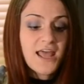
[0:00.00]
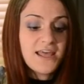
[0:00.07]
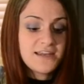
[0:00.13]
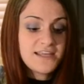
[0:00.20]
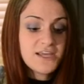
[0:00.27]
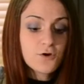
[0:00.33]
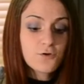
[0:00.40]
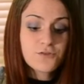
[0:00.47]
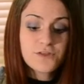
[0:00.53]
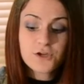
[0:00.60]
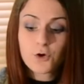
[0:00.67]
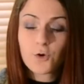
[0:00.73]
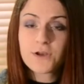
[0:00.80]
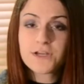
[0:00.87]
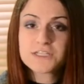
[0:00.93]
and here are the
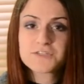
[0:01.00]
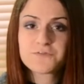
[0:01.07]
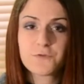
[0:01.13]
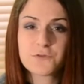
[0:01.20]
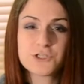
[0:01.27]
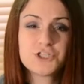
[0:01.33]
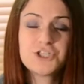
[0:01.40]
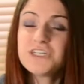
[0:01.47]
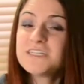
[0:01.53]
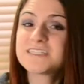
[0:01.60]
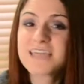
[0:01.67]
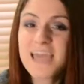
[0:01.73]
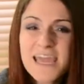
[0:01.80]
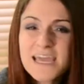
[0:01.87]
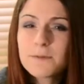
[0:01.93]
ingredients for the
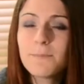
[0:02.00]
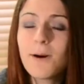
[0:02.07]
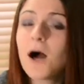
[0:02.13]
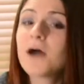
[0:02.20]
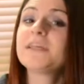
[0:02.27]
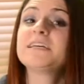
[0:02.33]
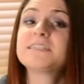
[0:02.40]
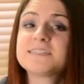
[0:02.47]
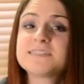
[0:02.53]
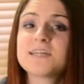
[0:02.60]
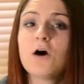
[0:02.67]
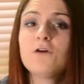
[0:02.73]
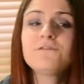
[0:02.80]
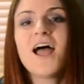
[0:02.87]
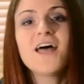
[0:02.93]
cheesecake body
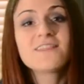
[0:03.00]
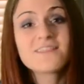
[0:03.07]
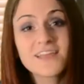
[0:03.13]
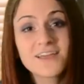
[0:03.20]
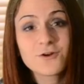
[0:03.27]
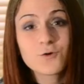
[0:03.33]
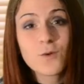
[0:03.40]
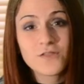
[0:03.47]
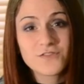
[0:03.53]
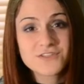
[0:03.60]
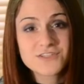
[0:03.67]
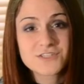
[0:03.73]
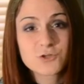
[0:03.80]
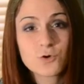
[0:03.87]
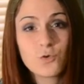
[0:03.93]
itself, and later while
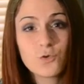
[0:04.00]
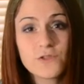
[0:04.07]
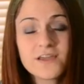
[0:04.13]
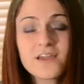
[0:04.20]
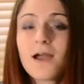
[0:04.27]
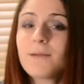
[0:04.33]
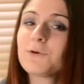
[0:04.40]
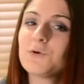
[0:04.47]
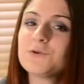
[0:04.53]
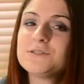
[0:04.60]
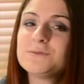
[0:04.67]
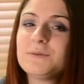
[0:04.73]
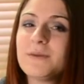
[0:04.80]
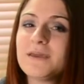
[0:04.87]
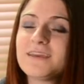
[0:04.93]
this is cooling, I'm going
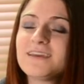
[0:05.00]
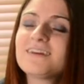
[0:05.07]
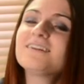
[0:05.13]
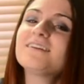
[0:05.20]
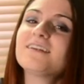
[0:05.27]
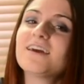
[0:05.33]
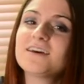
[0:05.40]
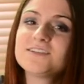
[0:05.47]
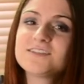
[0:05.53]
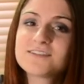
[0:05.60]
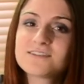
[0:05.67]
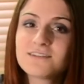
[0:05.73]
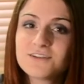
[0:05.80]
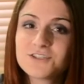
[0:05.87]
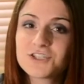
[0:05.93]
to be making a nice
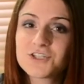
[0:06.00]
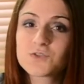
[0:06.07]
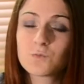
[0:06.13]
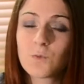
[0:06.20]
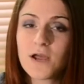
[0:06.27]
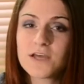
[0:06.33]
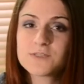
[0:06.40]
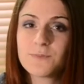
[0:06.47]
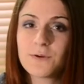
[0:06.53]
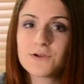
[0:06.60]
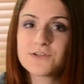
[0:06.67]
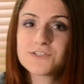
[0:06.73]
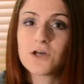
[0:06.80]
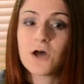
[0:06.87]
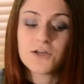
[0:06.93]
delicious
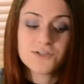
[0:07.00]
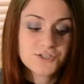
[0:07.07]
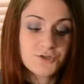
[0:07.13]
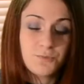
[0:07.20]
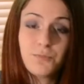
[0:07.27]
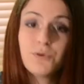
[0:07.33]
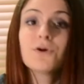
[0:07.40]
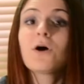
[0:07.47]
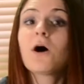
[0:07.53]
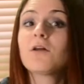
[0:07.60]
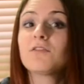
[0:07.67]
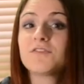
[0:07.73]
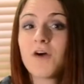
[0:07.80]
raspberry sauce to put on